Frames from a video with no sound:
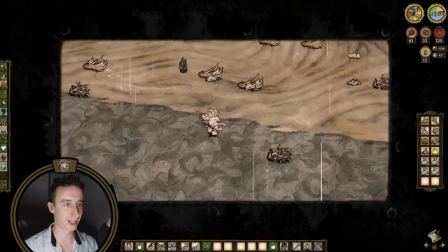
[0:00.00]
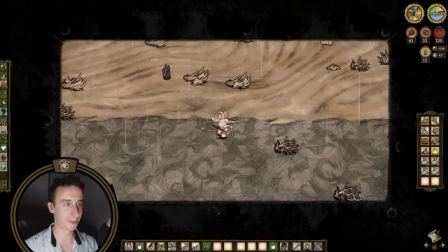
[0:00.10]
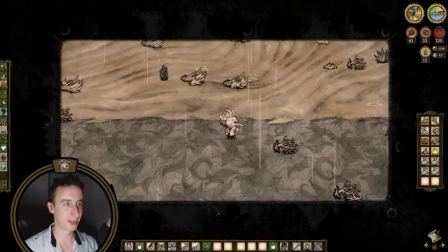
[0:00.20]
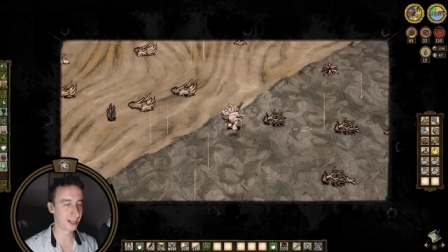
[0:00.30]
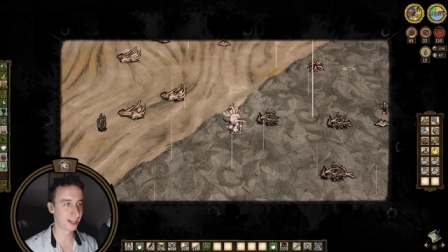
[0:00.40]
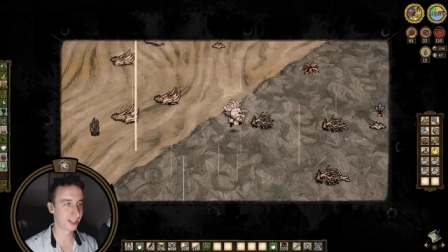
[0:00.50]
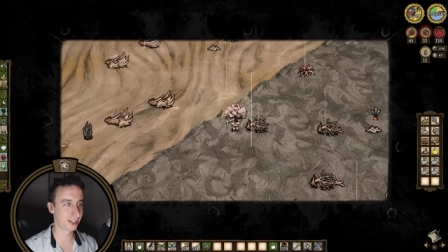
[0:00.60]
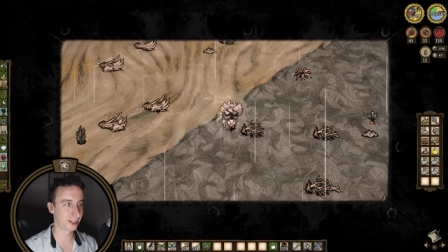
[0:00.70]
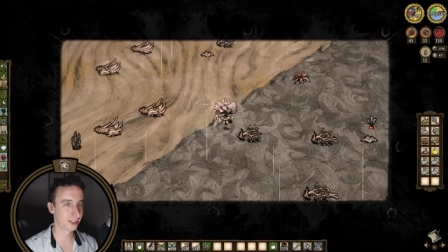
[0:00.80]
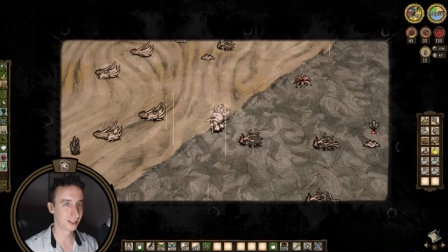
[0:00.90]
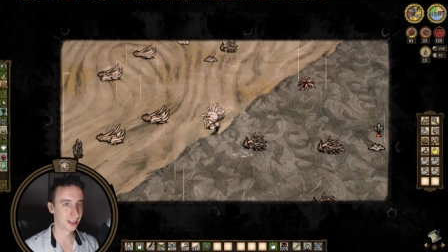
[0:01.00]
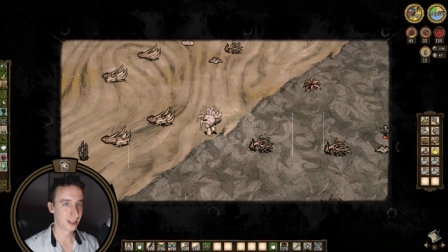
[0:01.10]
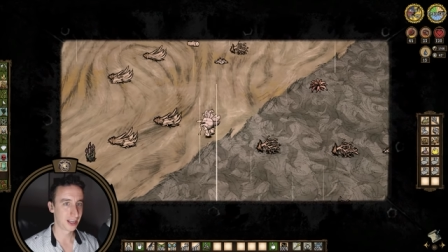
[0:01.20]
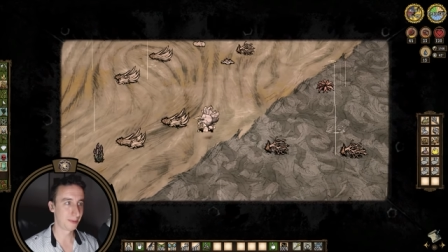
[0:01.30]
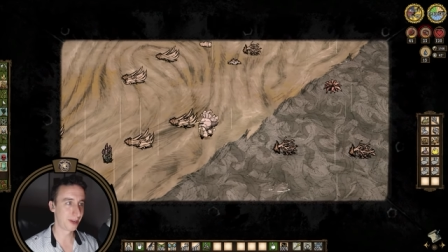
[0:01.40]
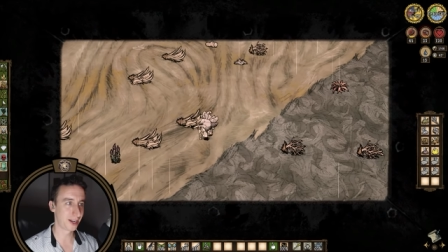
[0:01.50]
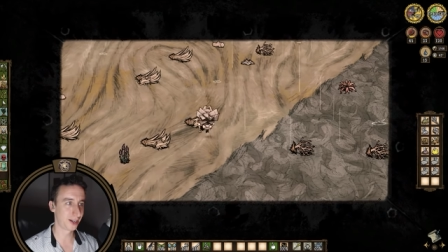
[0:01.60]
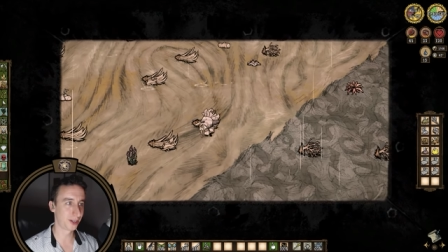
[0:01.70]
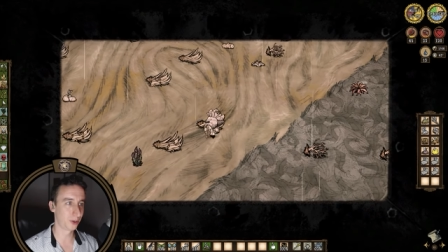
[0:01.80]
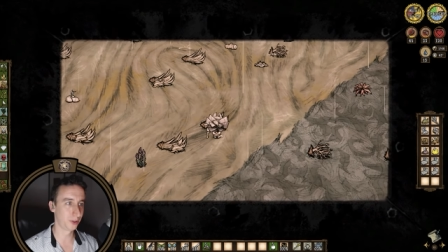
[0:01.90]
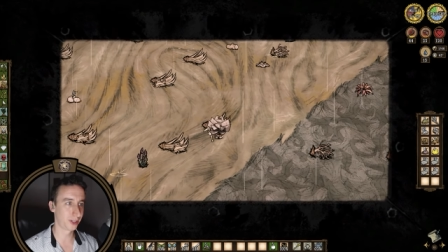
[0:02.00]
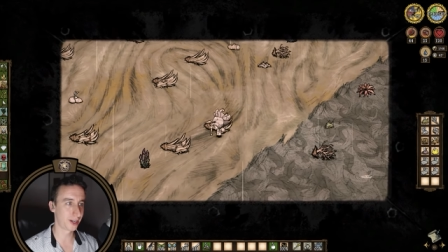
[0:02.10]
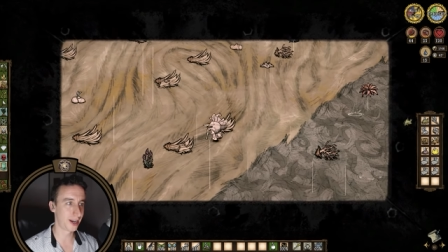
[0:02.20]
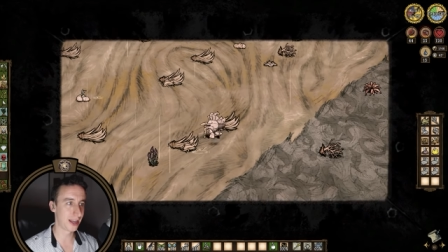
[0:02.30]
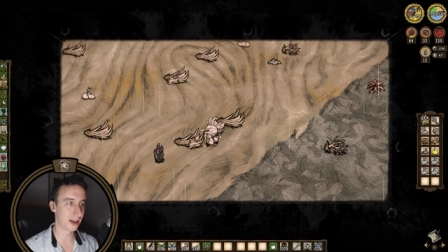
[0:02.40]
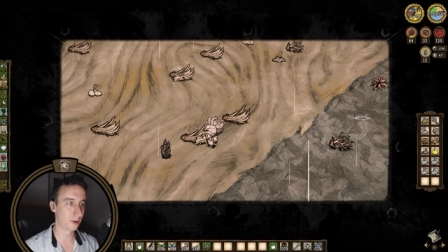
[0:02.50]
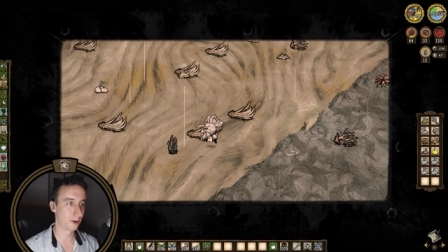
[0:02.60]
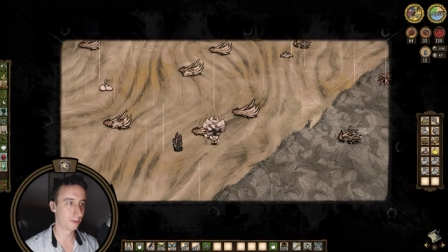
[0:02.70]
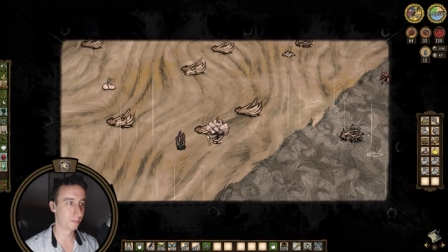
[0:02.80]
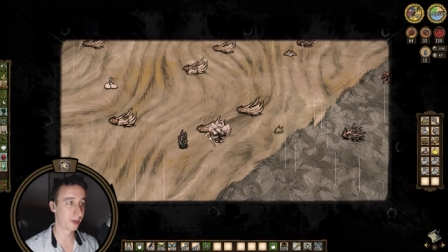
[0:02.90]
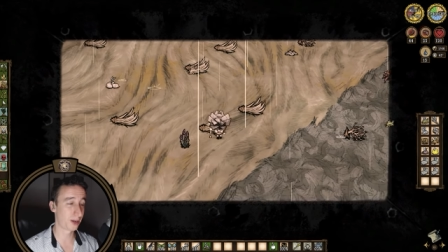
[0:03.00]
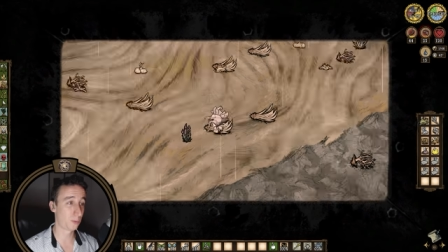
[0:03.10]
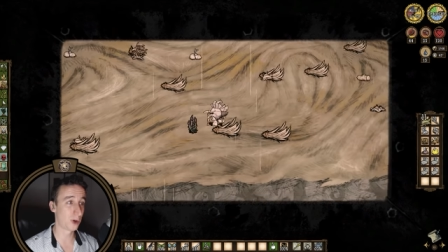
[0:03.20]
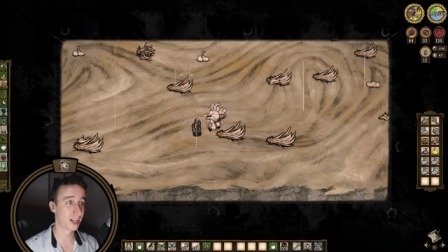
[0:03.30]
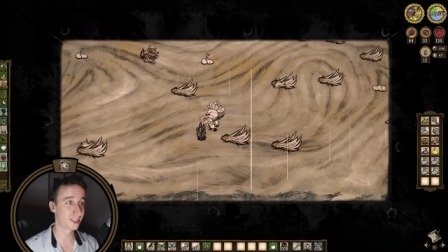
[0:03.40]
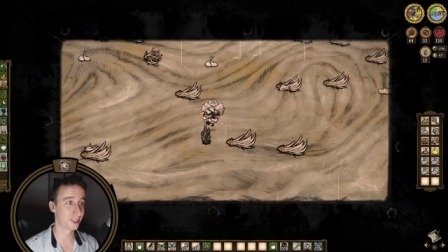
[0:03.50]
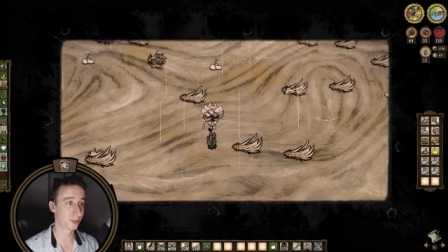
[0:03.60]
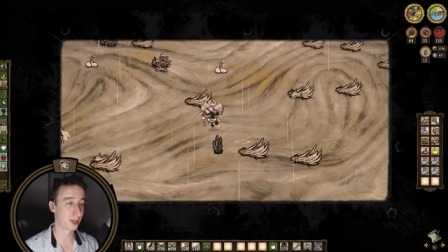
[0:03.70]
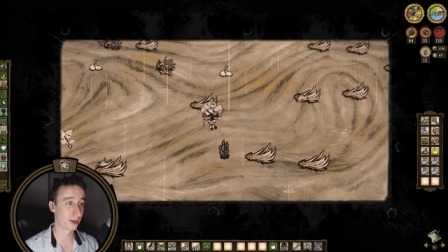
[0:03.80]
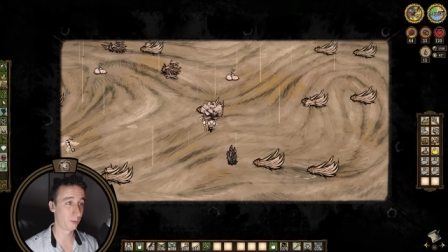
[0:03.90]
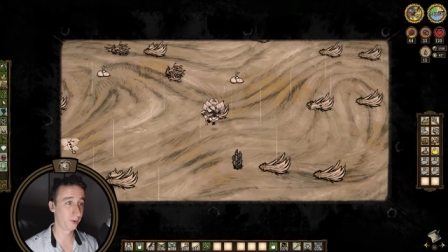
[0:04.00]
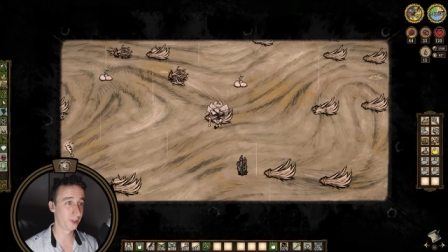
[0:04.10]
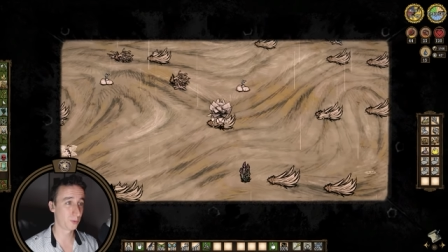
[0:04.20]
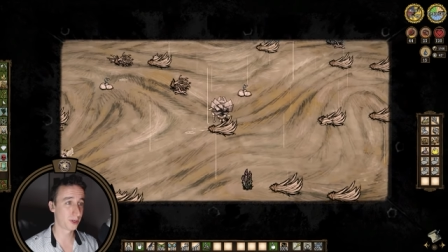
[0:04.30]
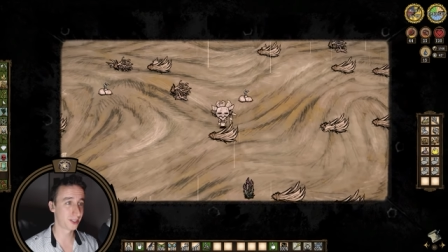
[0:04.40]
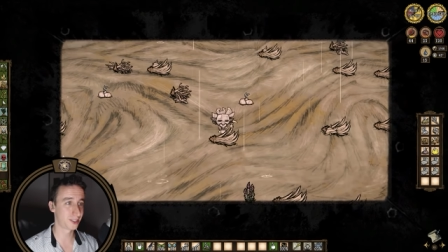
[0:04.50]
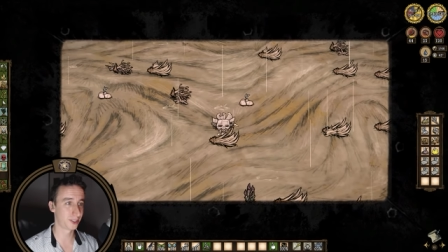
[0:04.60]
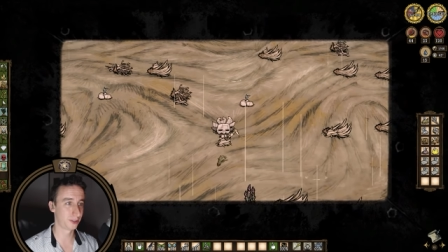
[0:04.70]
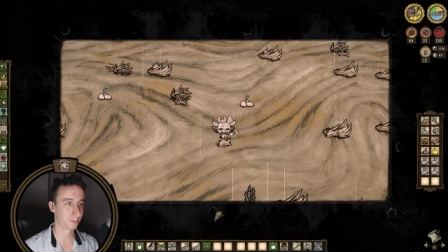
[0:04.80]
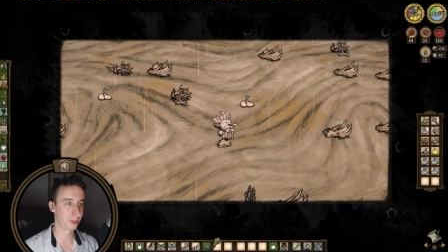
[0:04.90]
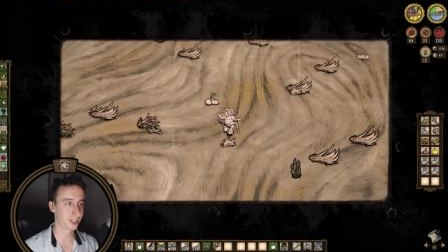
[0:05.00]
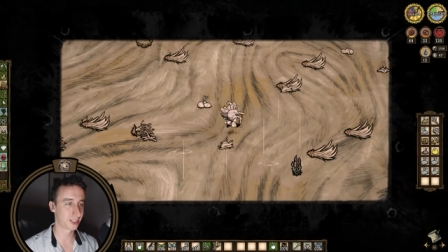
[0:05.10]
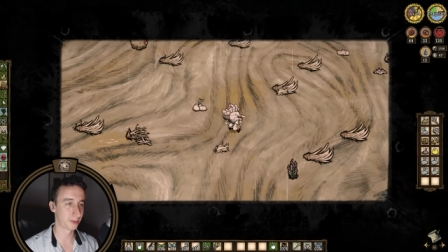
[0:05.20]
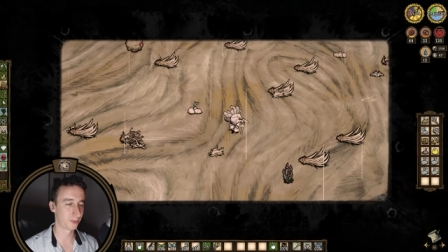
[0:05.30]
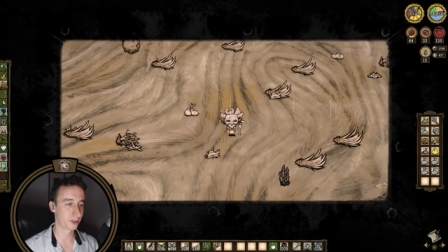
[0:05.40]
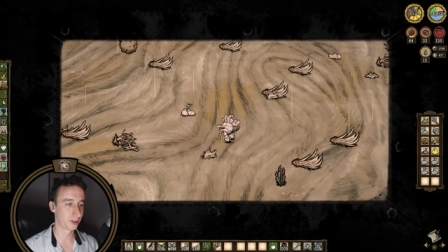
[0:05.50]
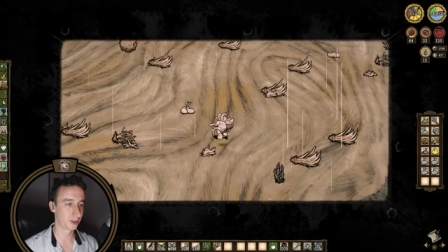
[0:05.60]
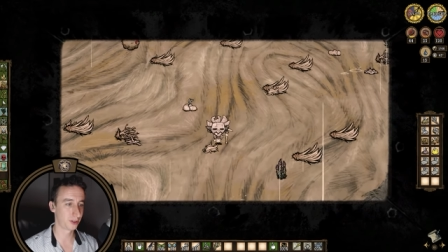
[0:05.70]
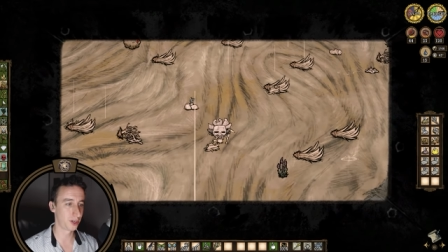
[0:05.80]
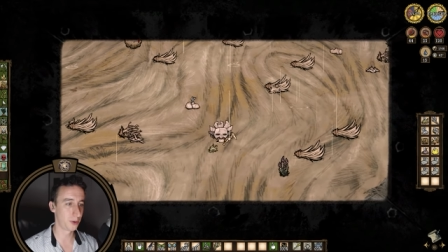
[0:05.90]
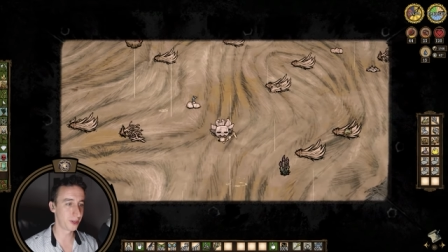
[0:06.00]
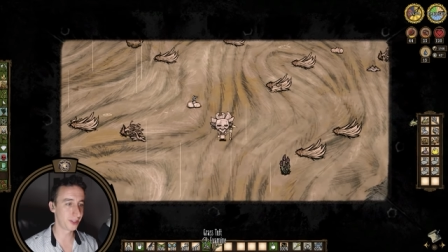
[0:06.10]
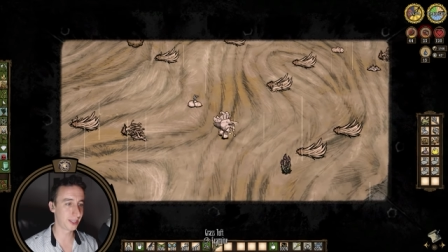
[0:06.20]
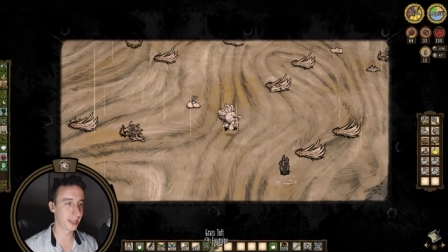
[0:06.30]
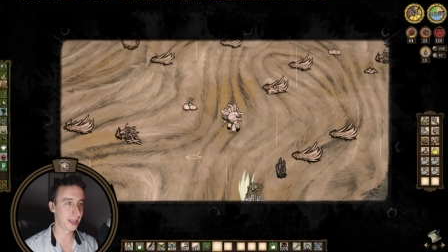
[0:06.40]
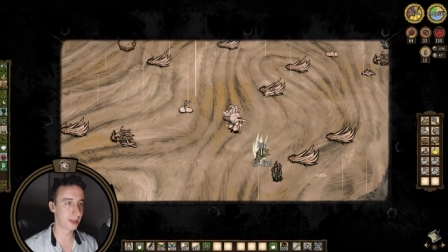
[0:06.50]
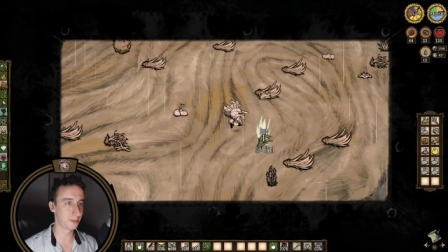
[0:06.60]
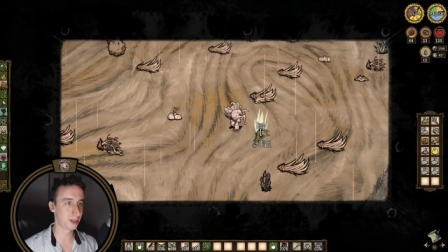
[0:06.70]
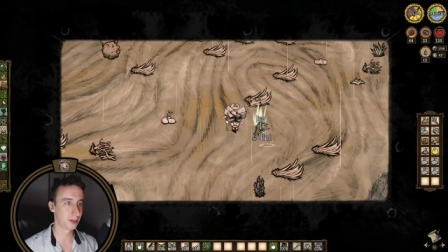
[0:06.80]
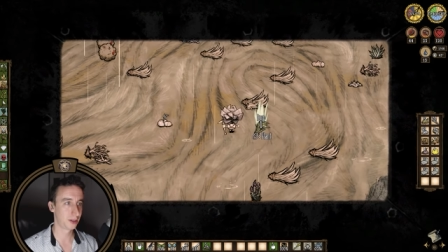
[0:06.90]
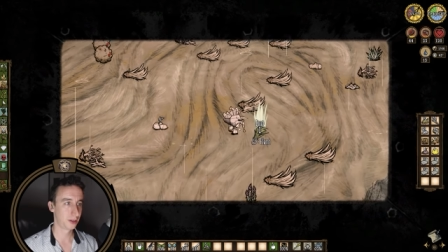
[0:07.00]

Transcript: turf. I'm not gonna go look now, but I want to. I really want to because I'm knowing the game.